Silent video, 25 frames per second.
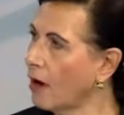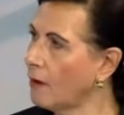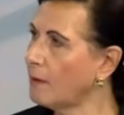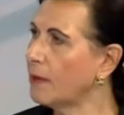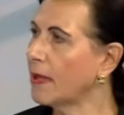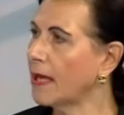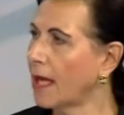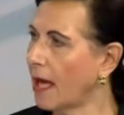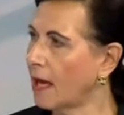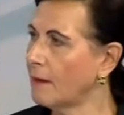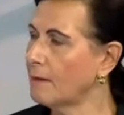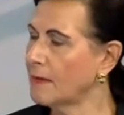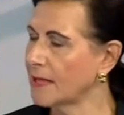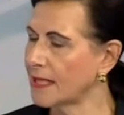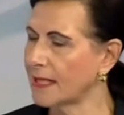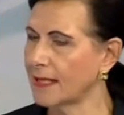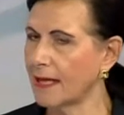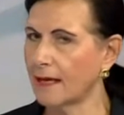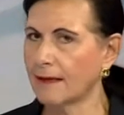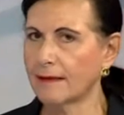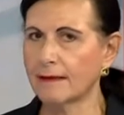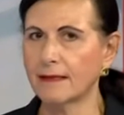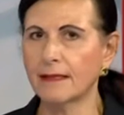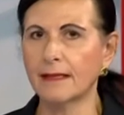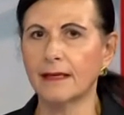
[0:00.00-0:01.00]
I became a
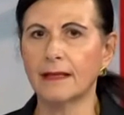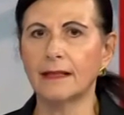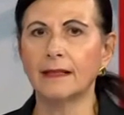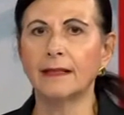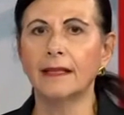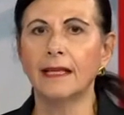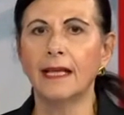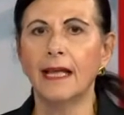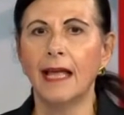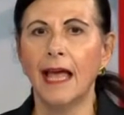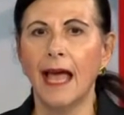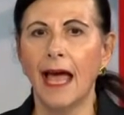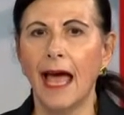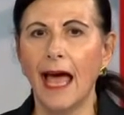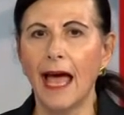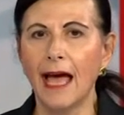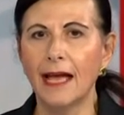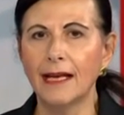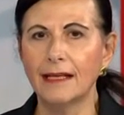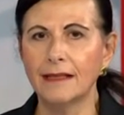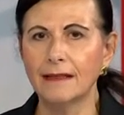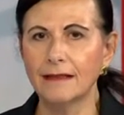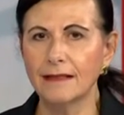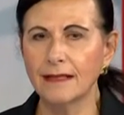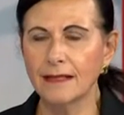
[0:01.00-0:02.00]
senator,
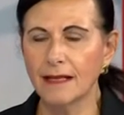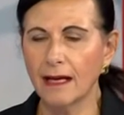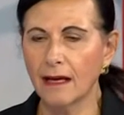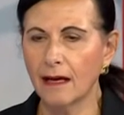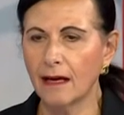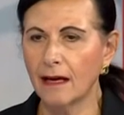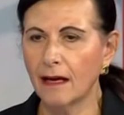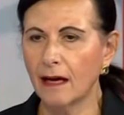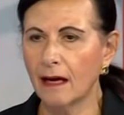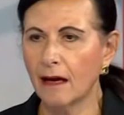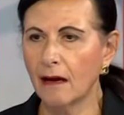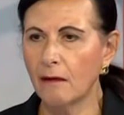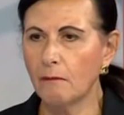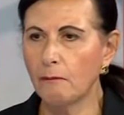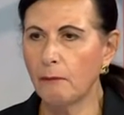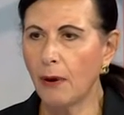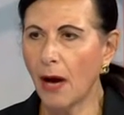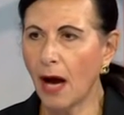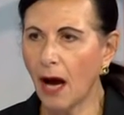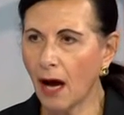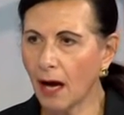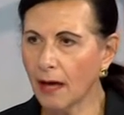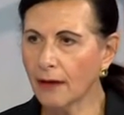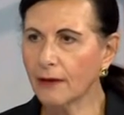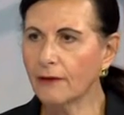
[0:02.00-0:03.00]
and
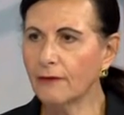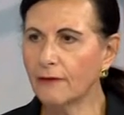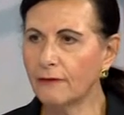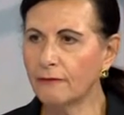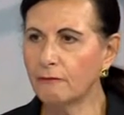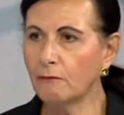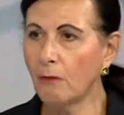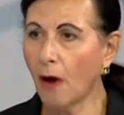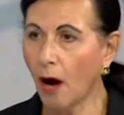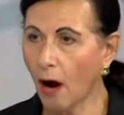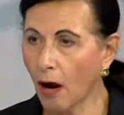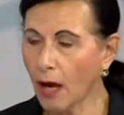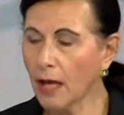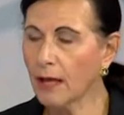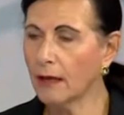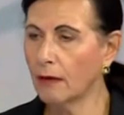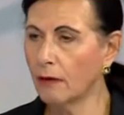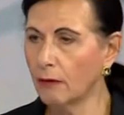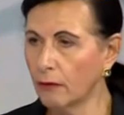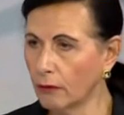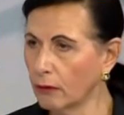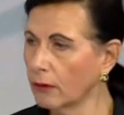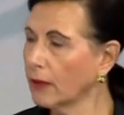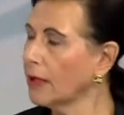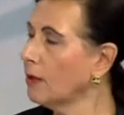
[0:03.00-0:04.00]
part of my
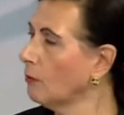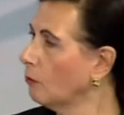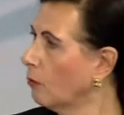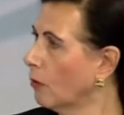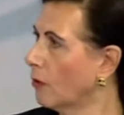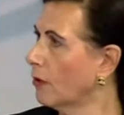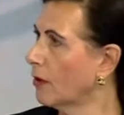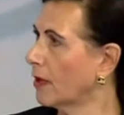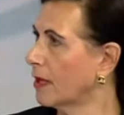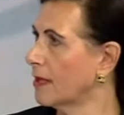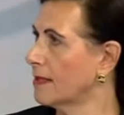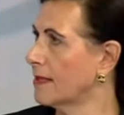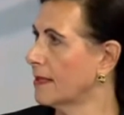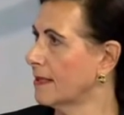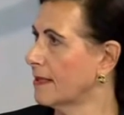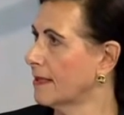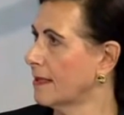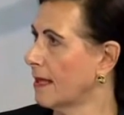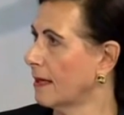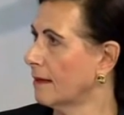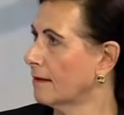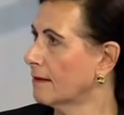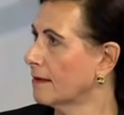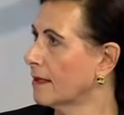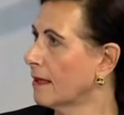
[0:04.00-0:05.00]
early work as a
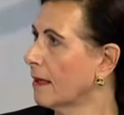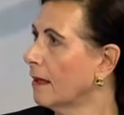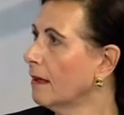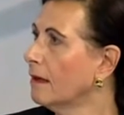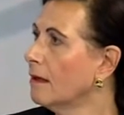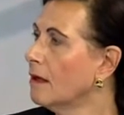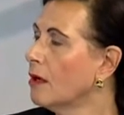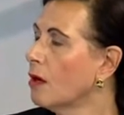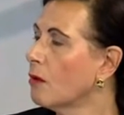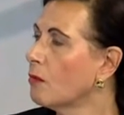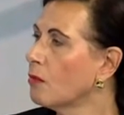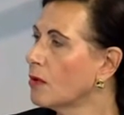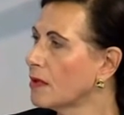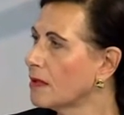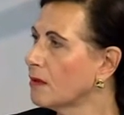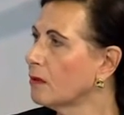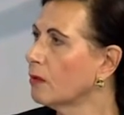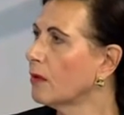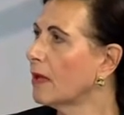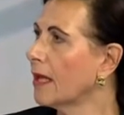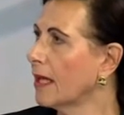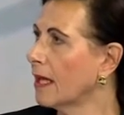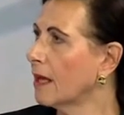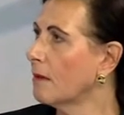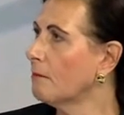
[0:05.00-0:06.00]
senator was
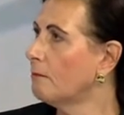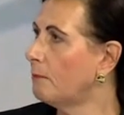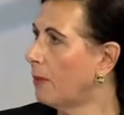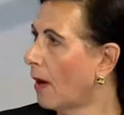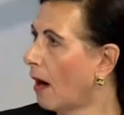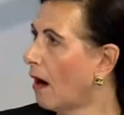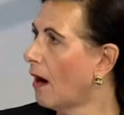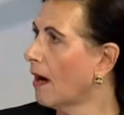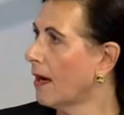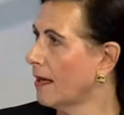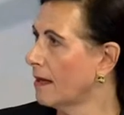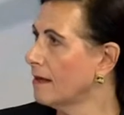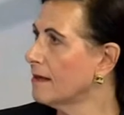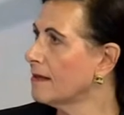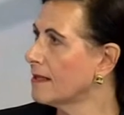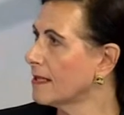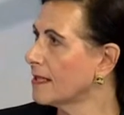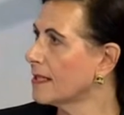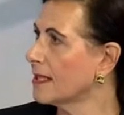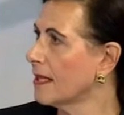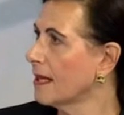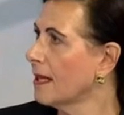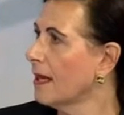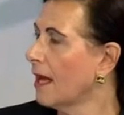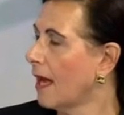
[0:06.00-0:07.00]
looking at
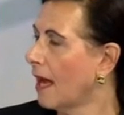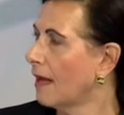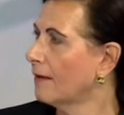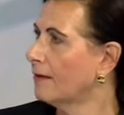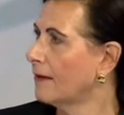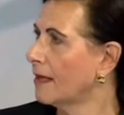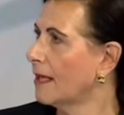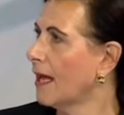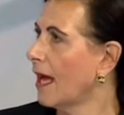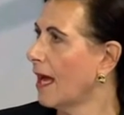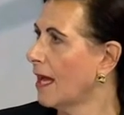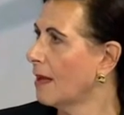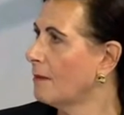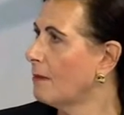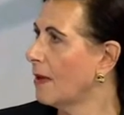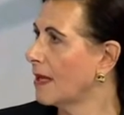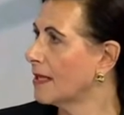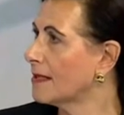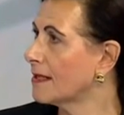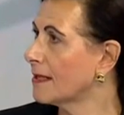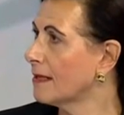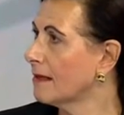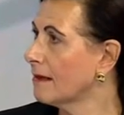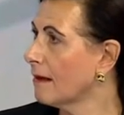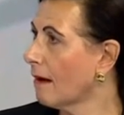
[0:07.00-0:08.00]
bias at the
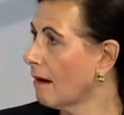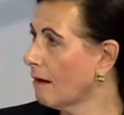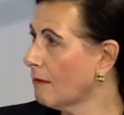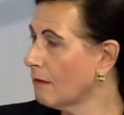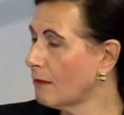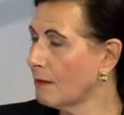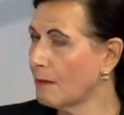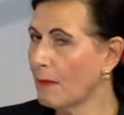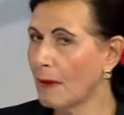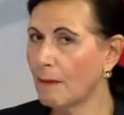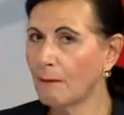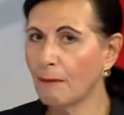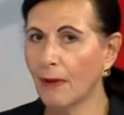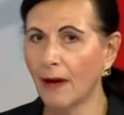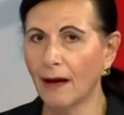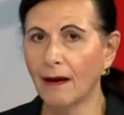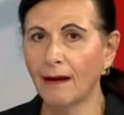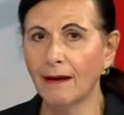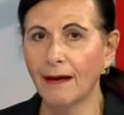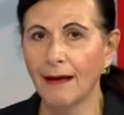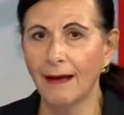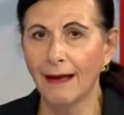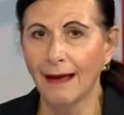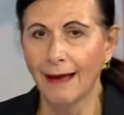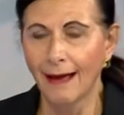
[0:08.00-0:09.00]
ABC. And I remember
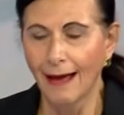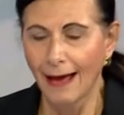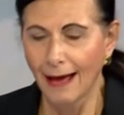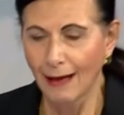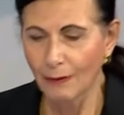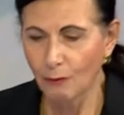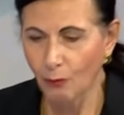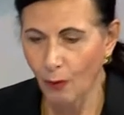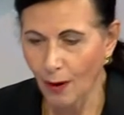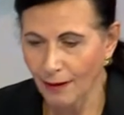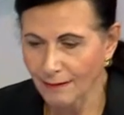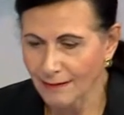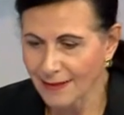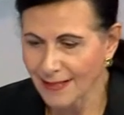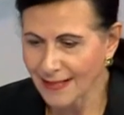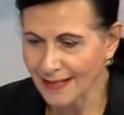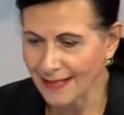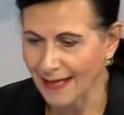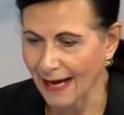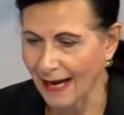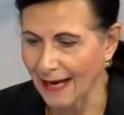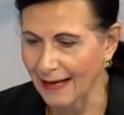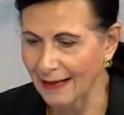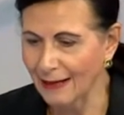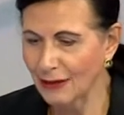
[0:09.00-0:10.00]
at one
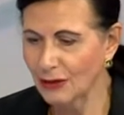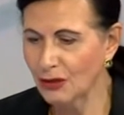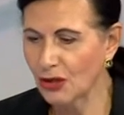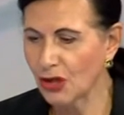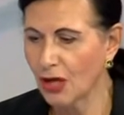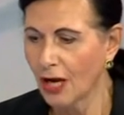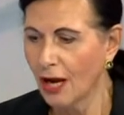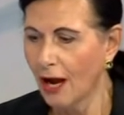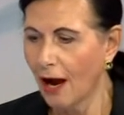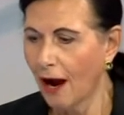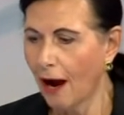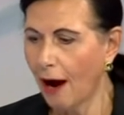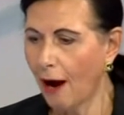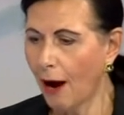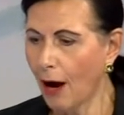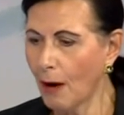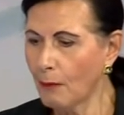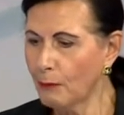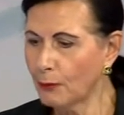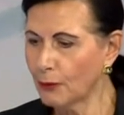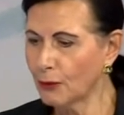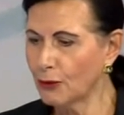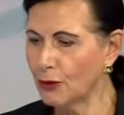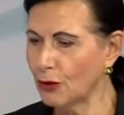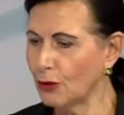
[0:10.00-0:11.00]
stage, I
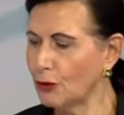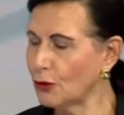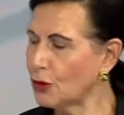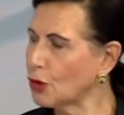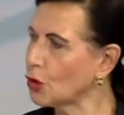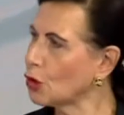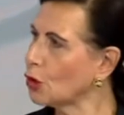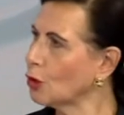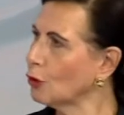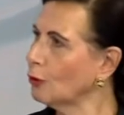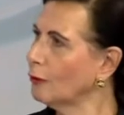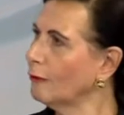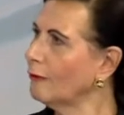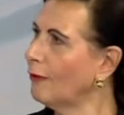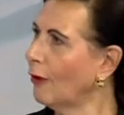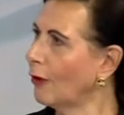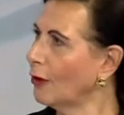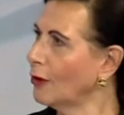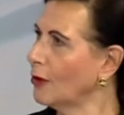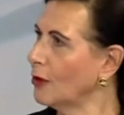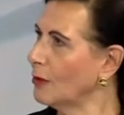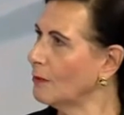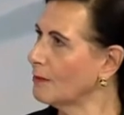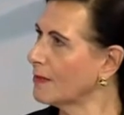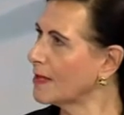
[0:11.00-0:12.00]
produced 2
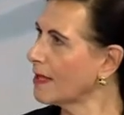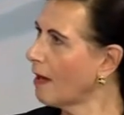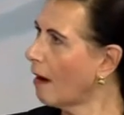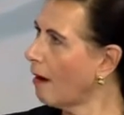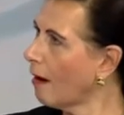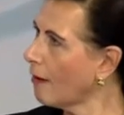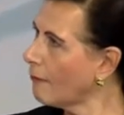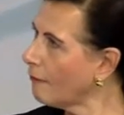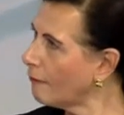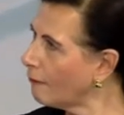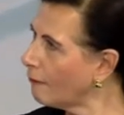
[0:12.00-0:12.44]
volumes. I